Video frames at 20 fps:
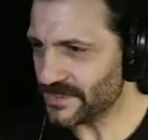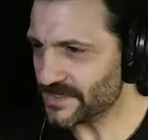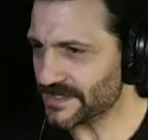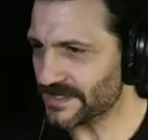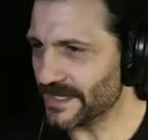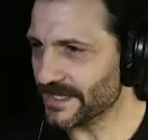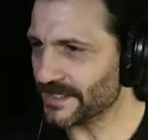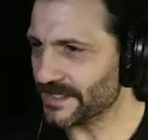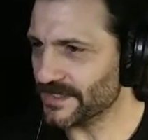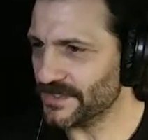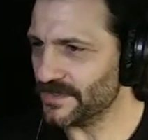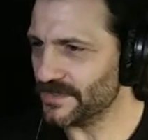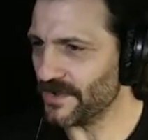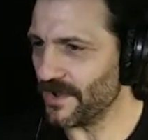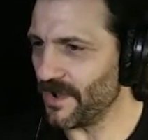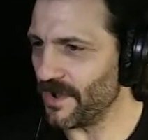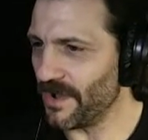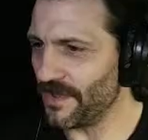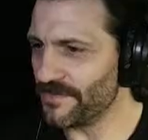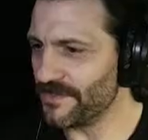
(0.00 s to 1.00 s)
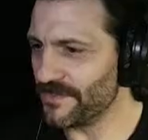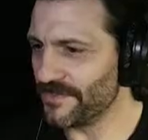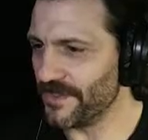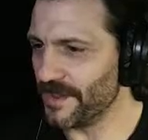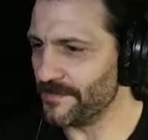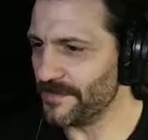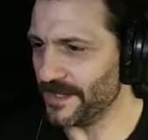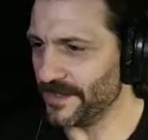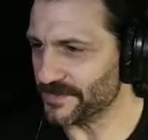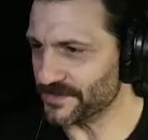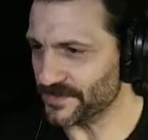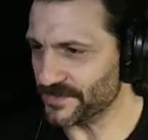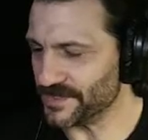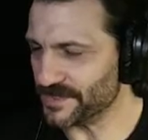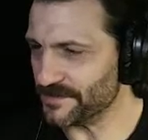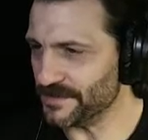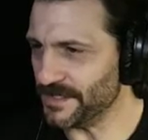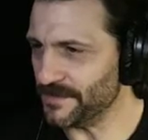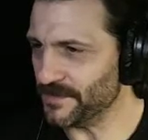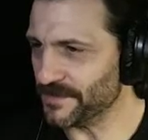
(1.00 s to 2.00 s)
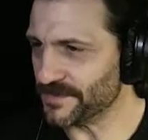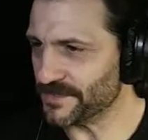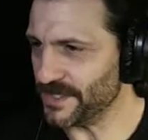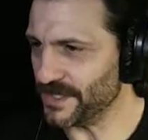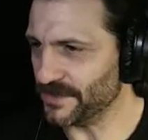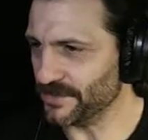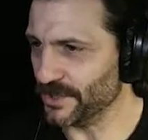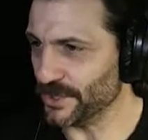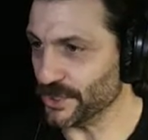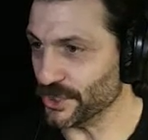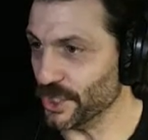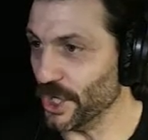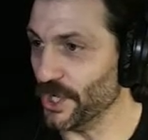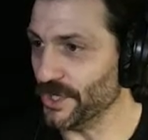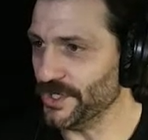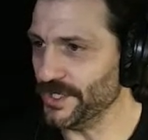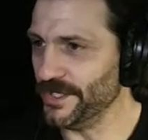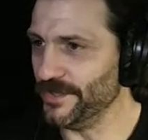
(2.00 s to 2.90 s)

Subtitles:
just like, dude, all the thumbnails are just people saying like Gunn and